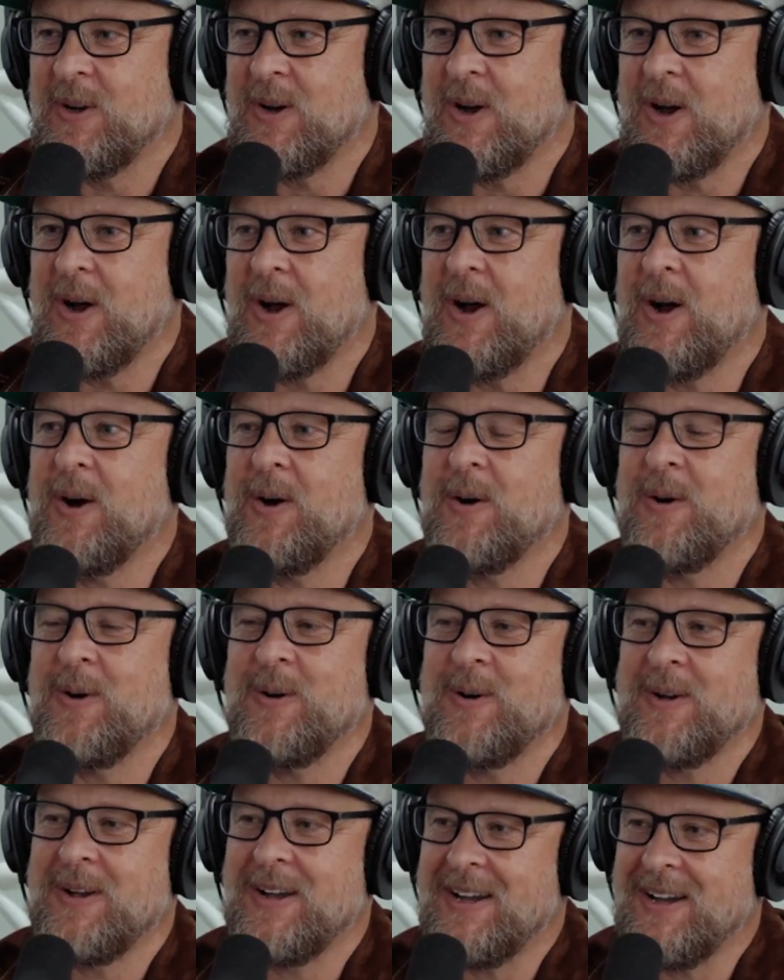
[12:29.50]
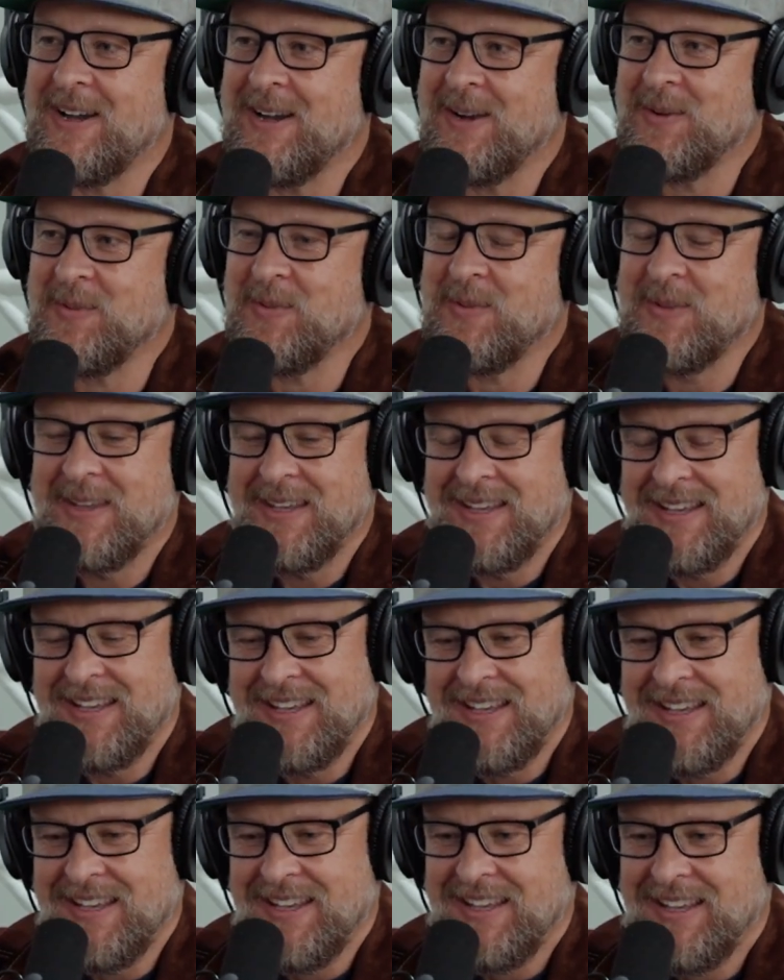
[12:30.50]
That was
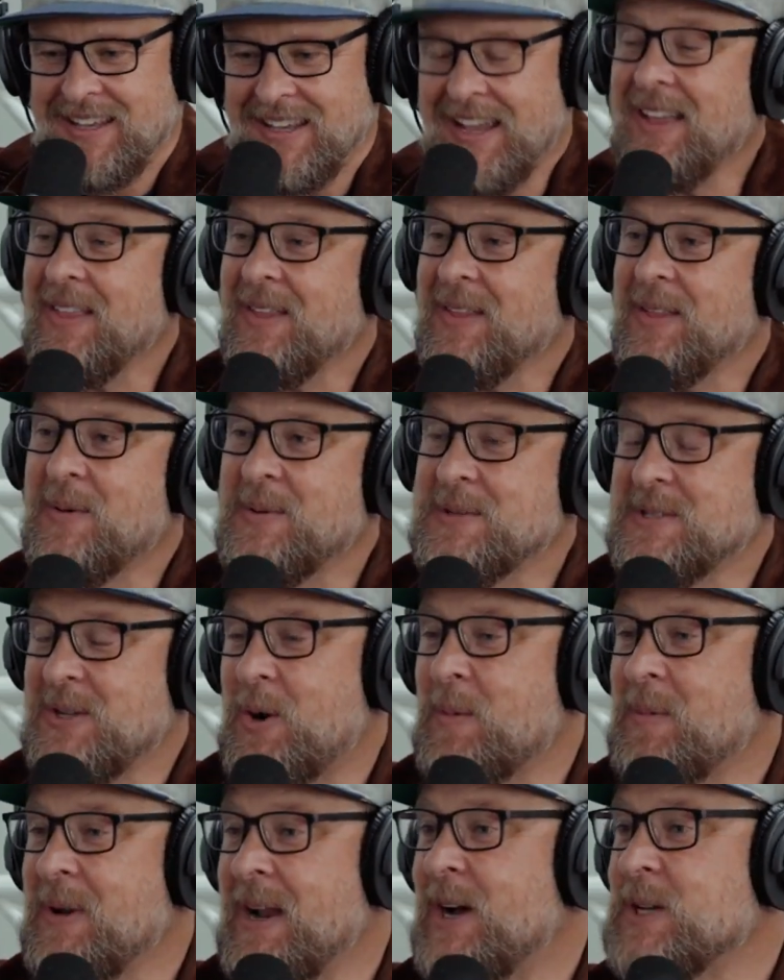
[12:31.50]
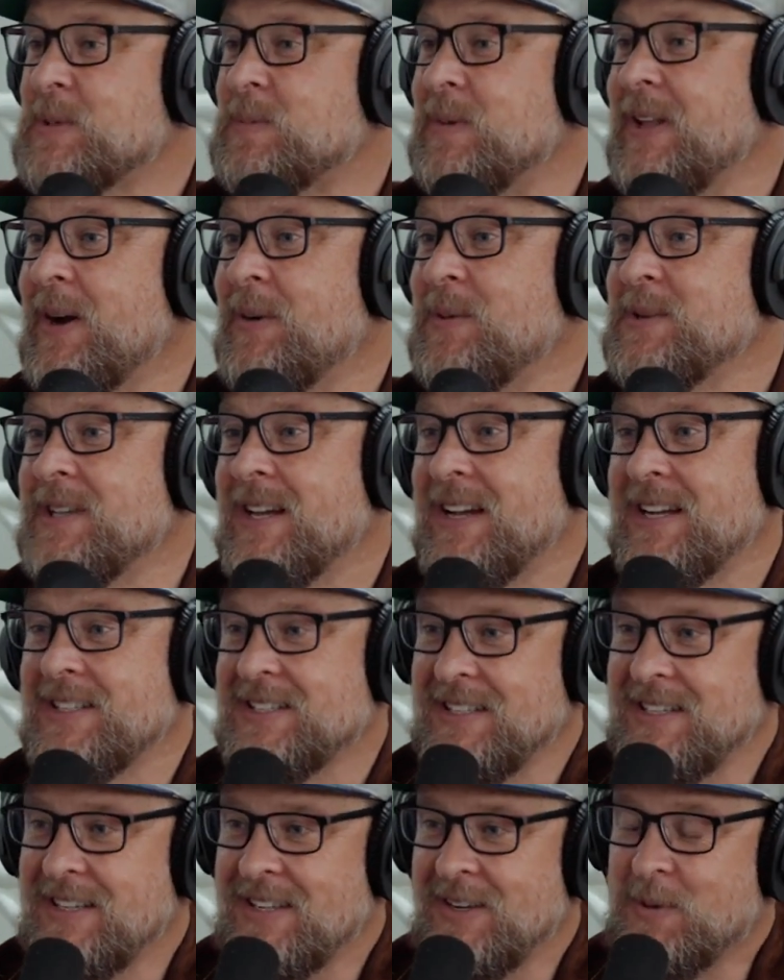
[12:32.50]
an open house, but that was
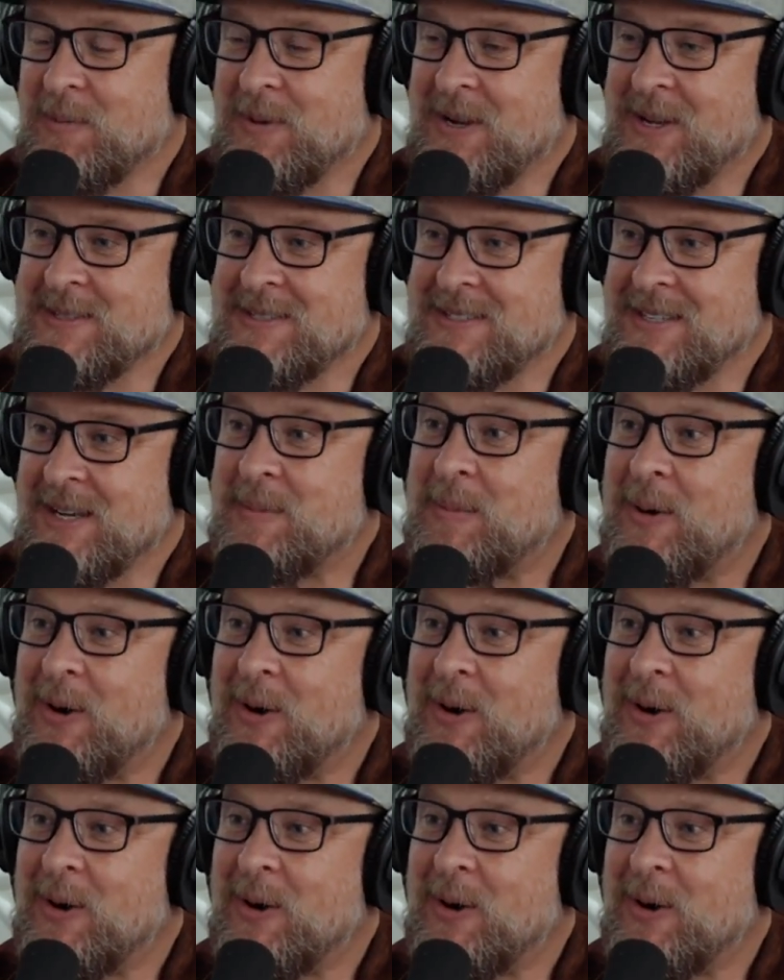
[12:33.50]
actually an open house in Del